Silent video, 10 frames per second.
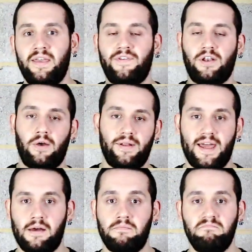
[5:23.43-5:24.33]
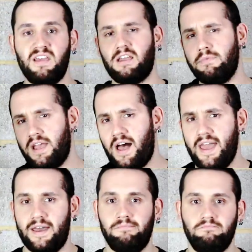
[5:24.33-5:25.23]
If you're lower down, they're gonna be
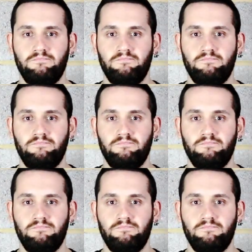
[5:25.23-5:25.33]
higher.